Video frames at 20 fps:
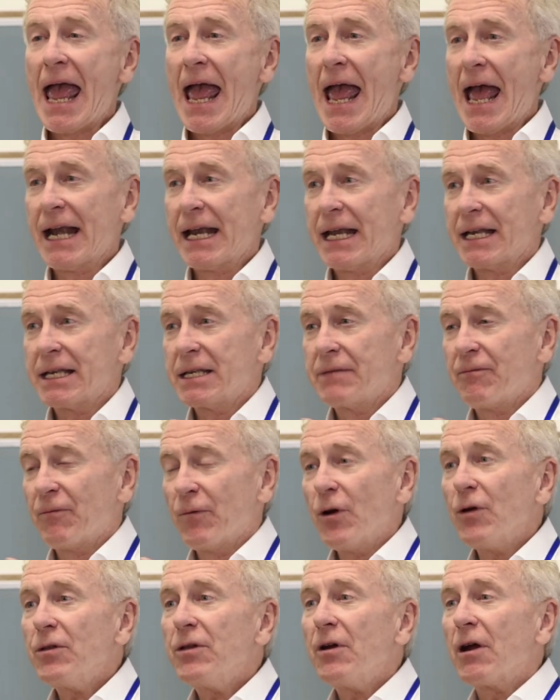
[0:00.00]
and
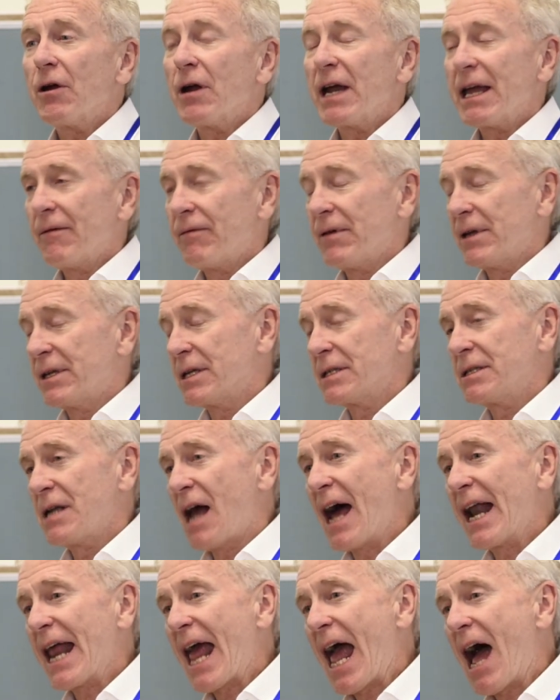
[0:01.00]
if it does
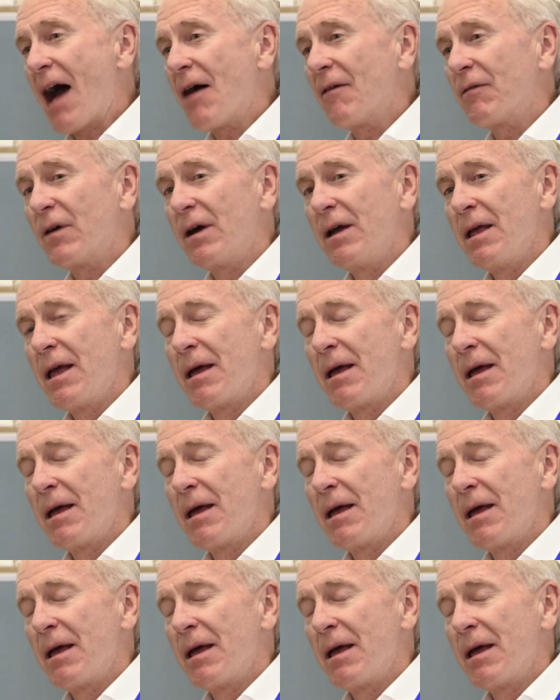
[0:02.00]
not have